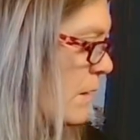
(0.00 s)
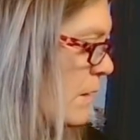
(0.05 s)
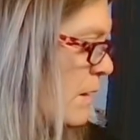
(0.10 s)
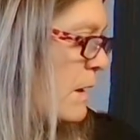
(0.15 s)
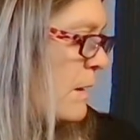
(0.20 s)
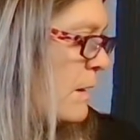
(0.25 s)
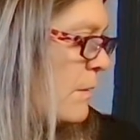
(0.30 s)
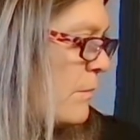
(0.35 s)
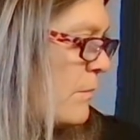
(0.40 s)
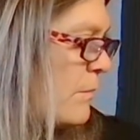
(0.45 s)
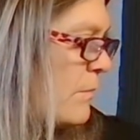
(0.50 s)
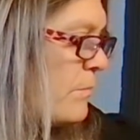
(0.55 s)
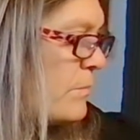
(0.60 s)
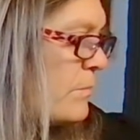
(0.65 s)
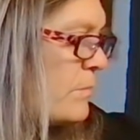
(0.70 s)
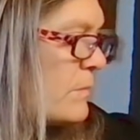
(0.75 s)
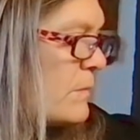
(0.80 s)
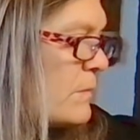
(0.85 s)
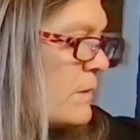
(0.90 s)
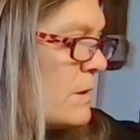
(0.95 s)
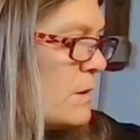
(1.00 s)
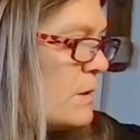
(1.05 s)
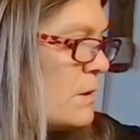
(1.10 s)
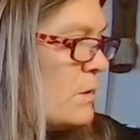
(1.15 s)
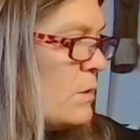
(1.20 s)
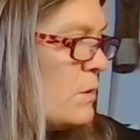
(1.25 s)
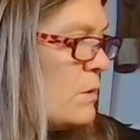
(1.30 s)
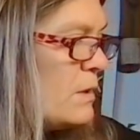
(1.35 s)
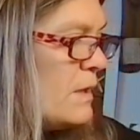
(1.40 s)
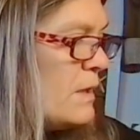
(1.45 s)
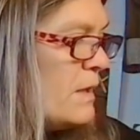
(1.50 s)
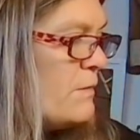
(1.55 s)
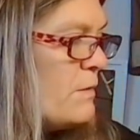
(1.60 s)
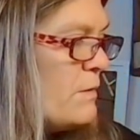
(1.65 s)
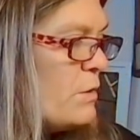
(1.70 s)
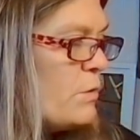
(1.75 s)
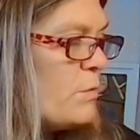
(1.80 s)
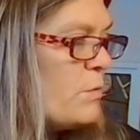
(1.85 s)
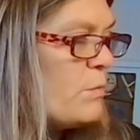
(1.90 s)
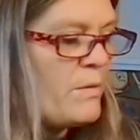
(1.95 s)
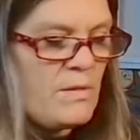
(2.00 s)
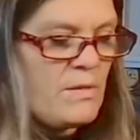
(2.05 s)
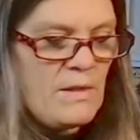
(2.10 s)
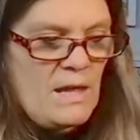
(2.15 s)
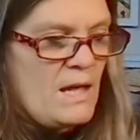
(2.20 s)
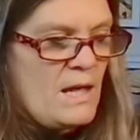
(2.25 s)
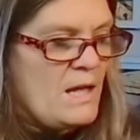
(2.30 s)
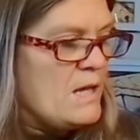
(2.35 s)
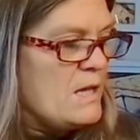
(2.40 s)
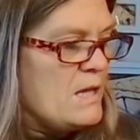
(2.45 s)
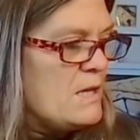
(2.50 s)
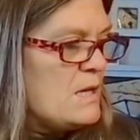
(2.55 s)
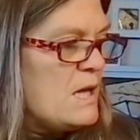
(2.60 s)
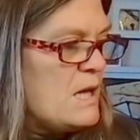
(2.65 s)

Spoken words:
Yeah. Look, I've got another one there.